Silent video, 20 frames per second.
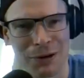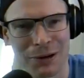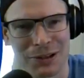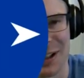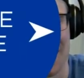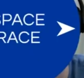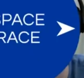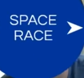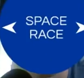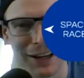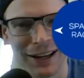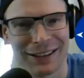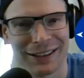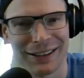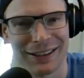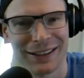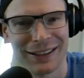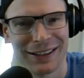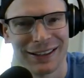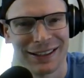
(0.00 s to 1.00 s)
focusing
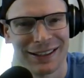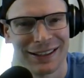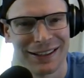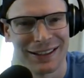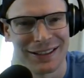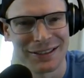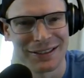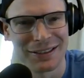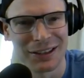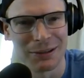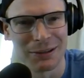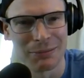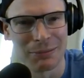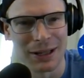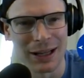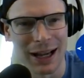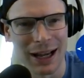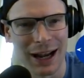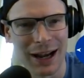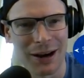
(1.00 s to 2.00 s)
on is going to
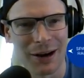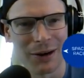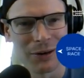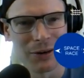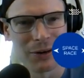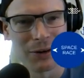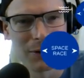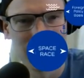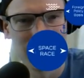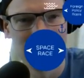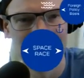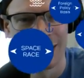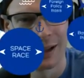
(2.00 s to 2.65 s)
be how